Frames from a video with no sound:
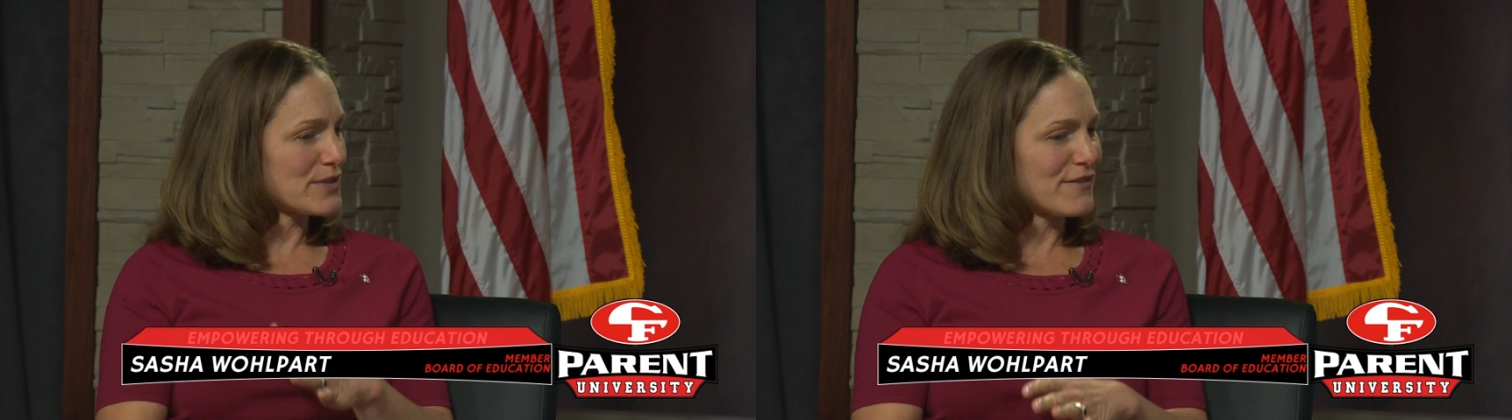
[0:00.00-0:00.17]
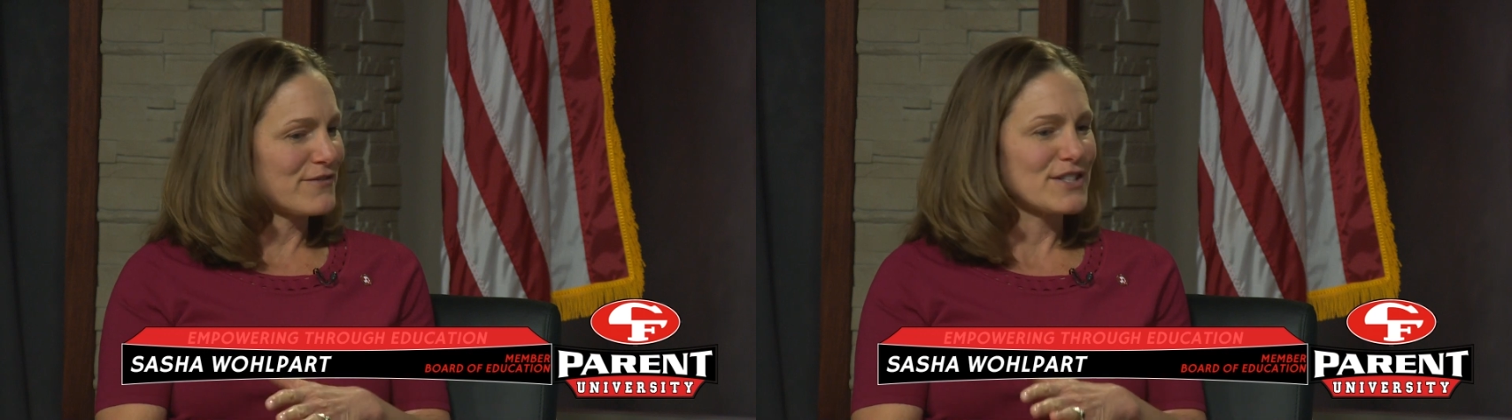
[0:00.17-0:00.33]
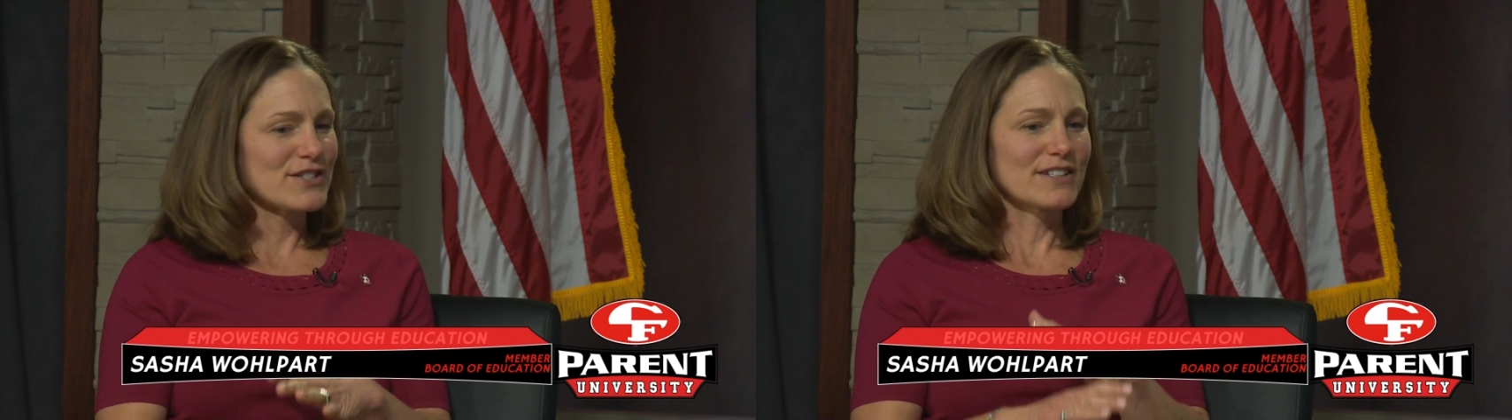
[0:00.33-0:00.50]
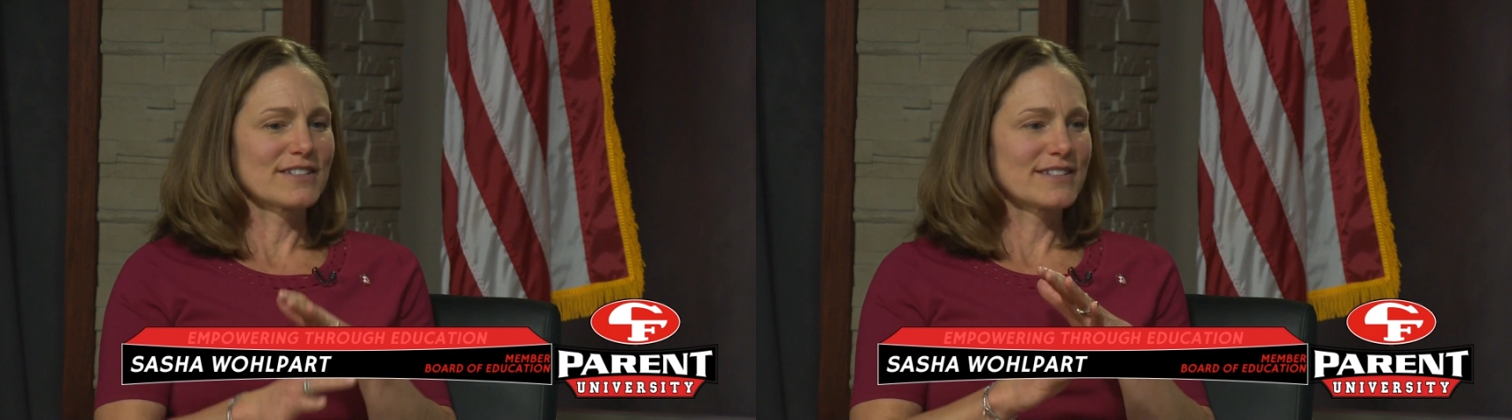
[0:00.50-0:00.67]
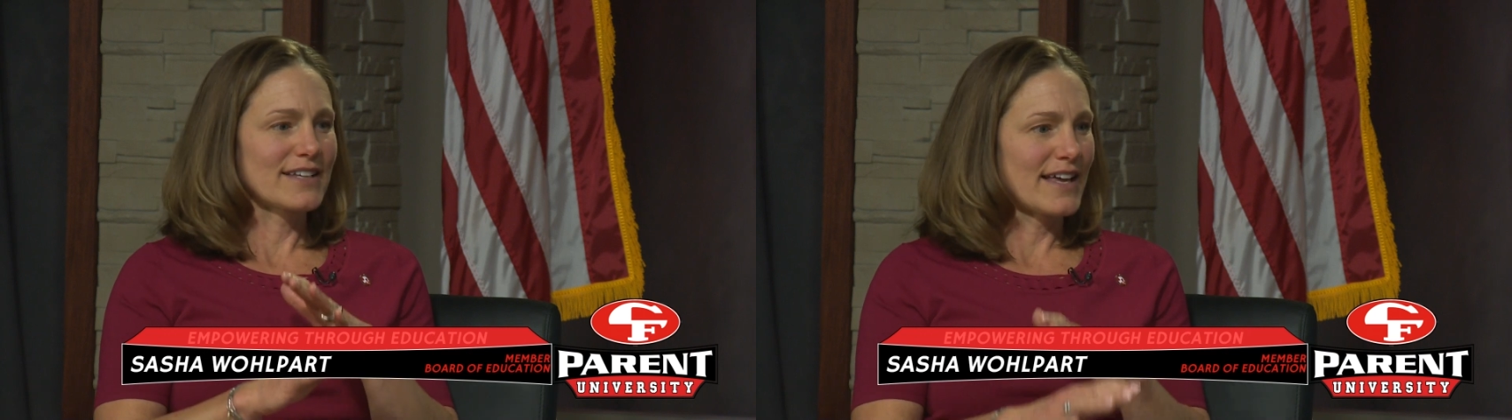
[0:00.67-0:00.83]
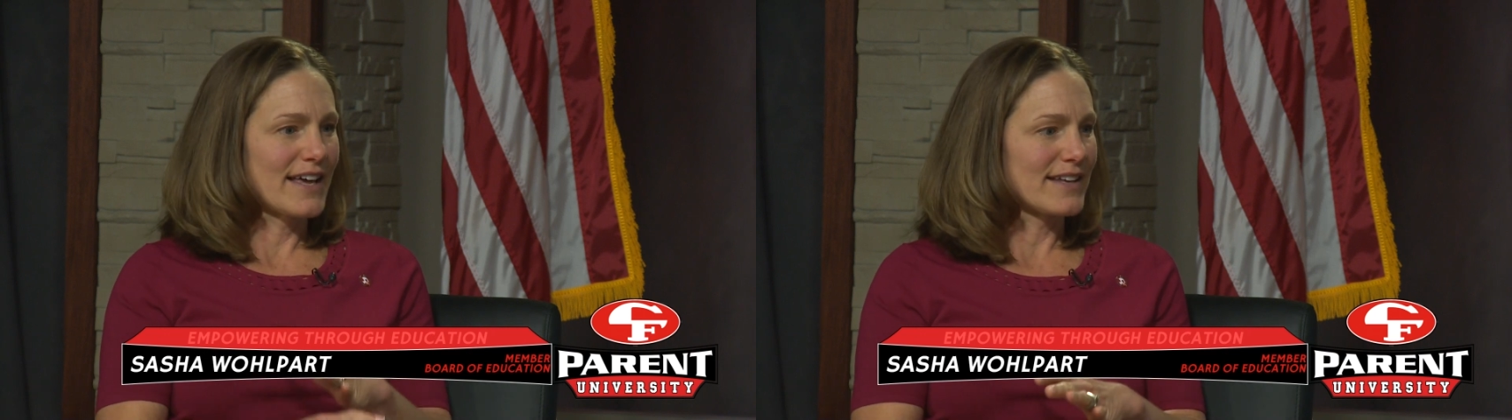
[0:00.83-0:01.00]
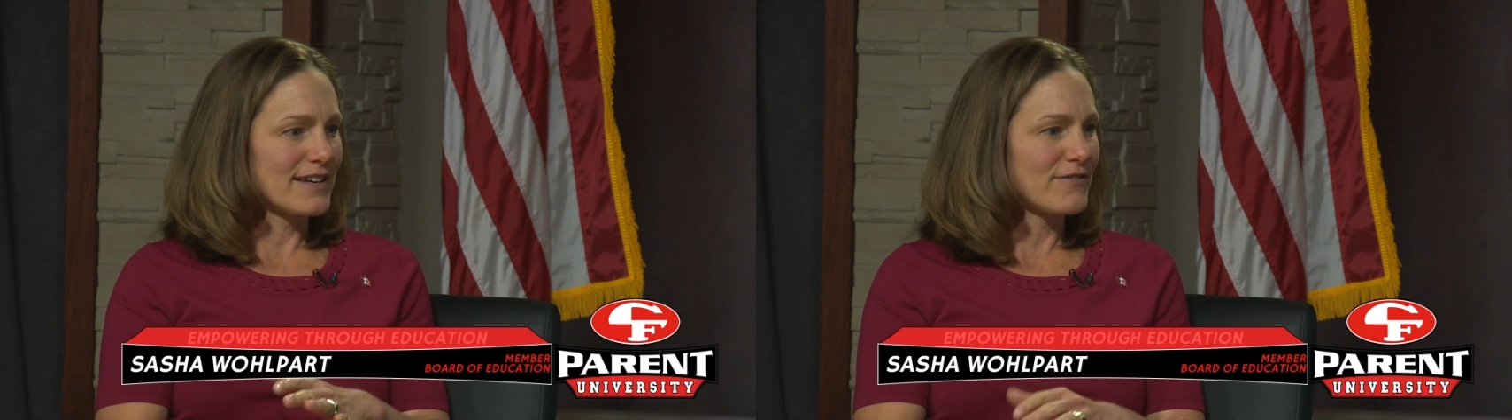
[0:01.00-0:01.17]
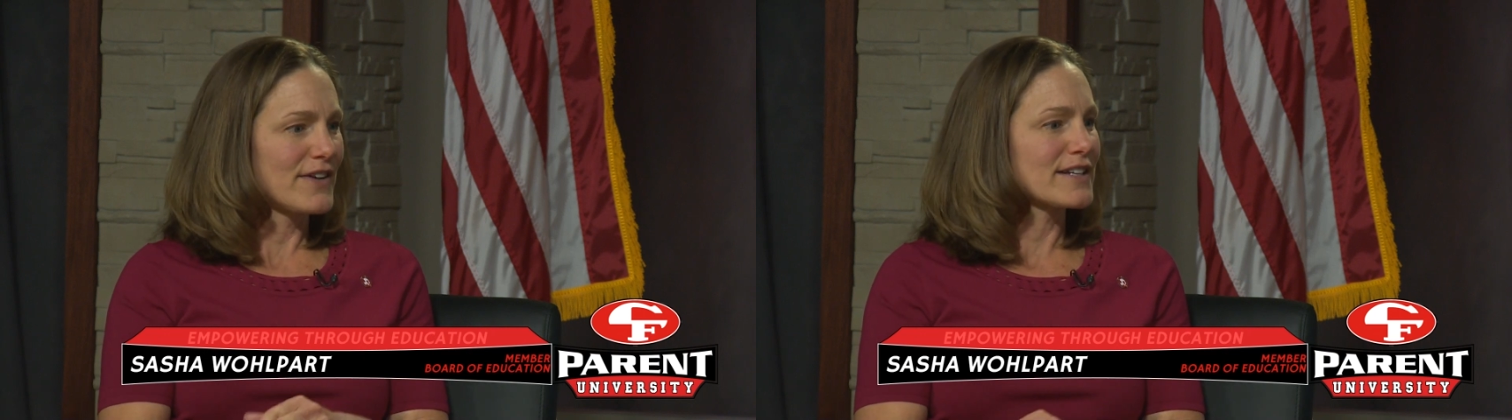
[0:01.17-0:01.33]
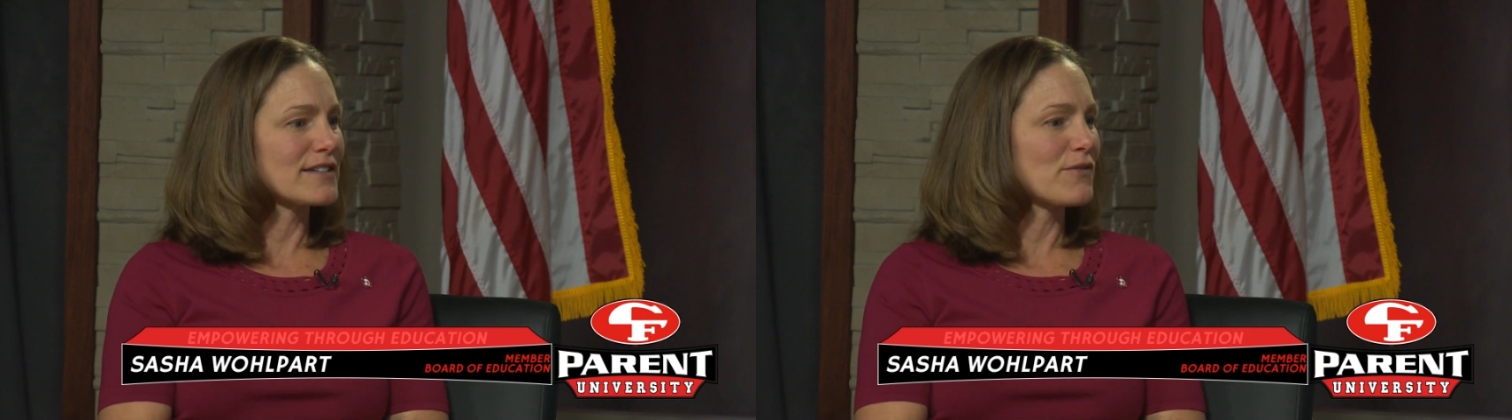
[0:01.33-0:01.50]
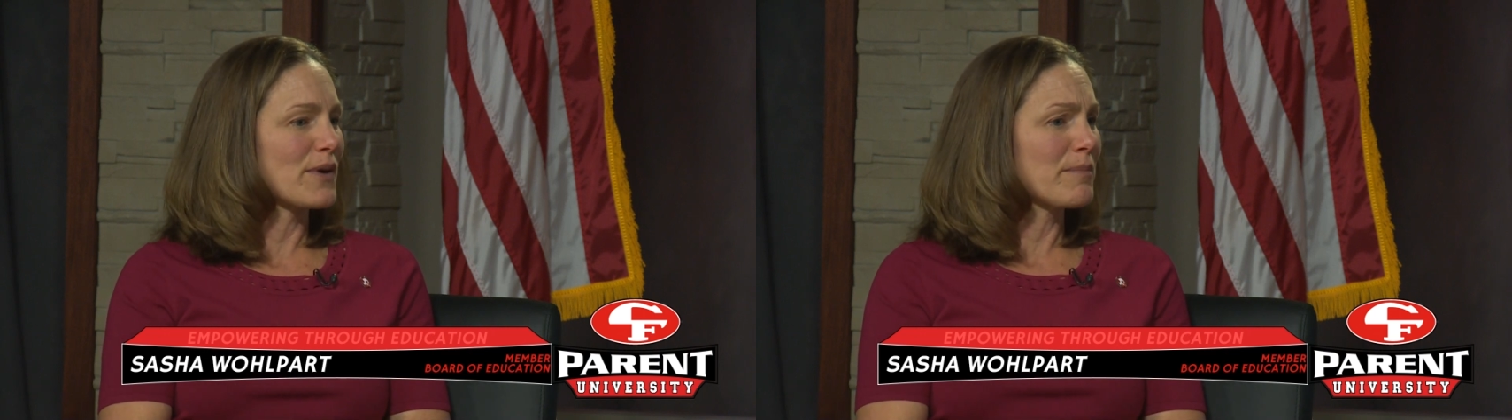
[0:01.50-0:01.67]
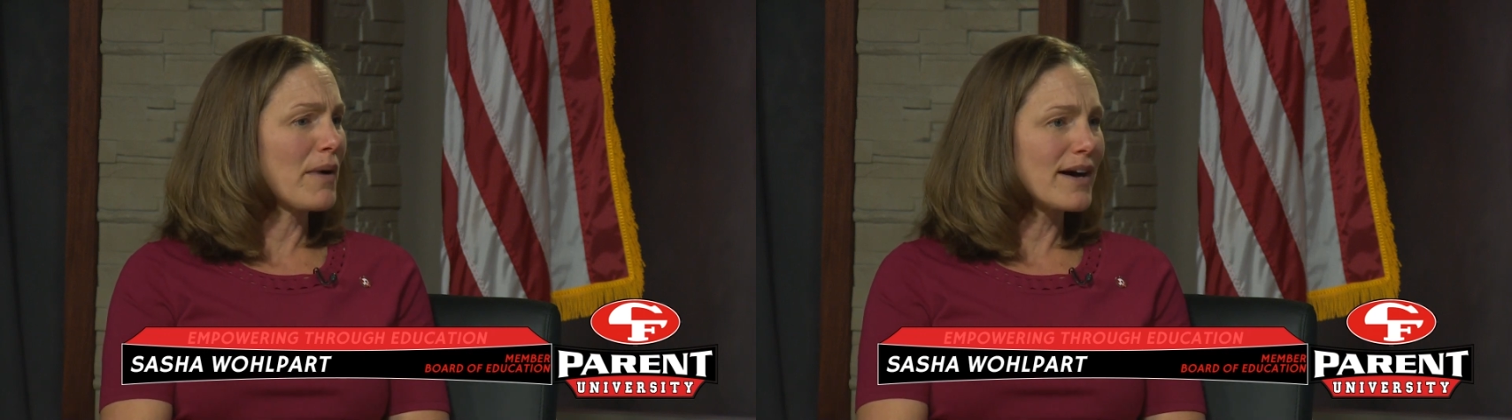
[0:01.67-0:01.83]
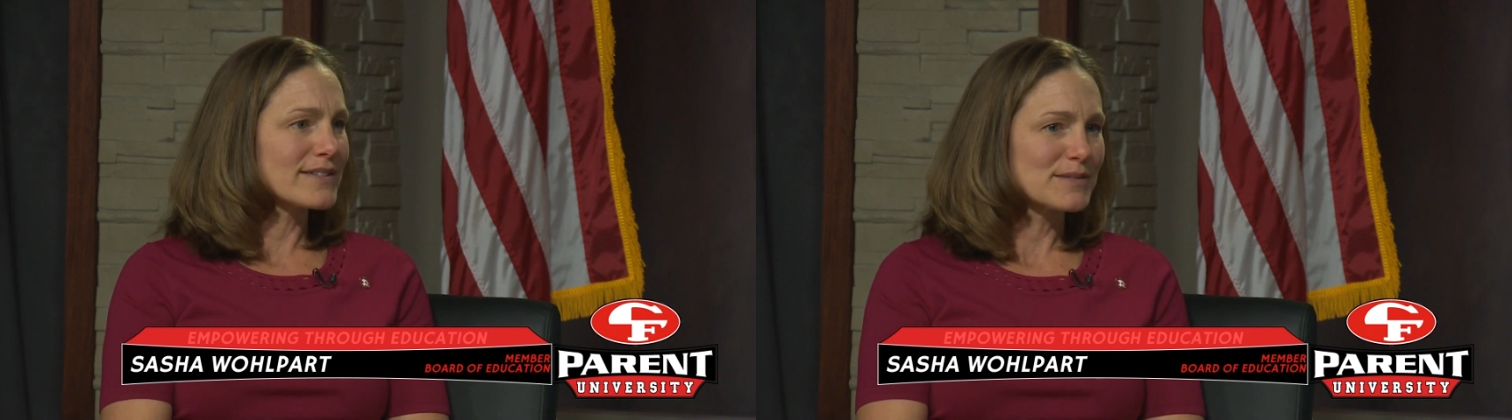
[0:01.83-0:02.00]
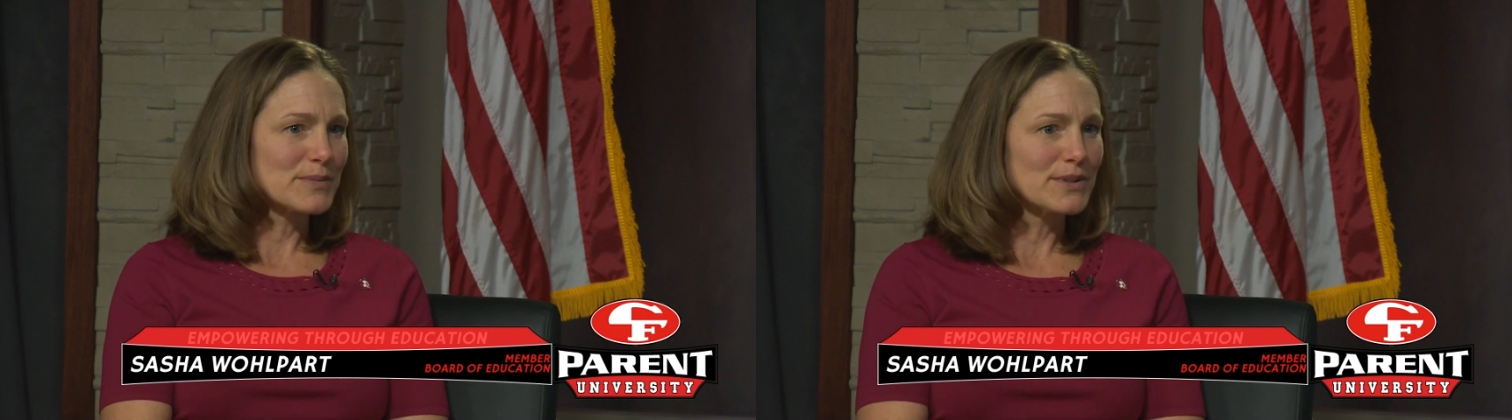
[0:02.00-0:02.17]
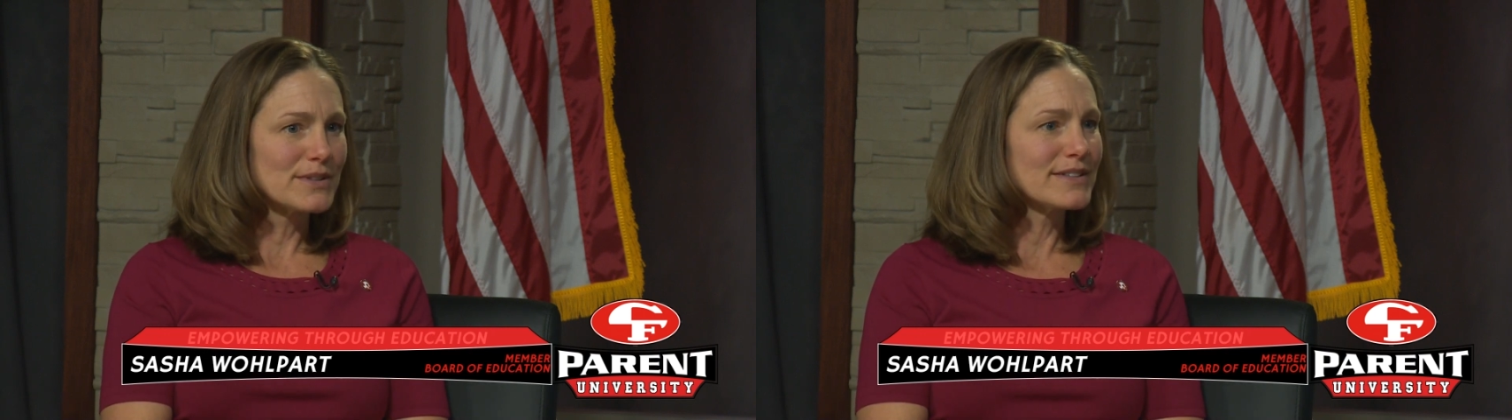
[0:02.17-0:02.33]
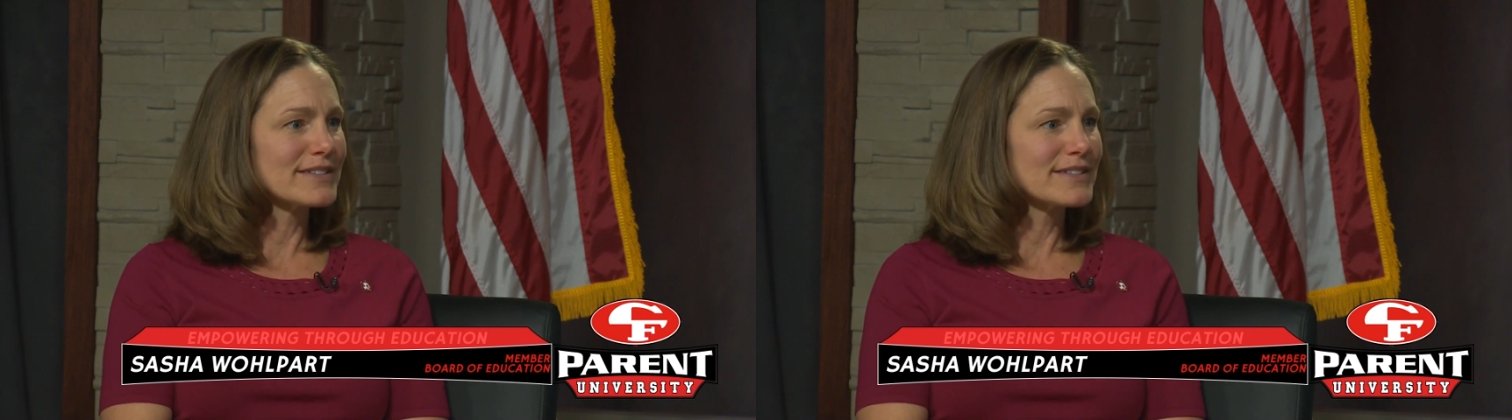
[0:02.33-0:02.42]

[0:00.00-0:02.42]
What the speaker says: efficient and effective way possible,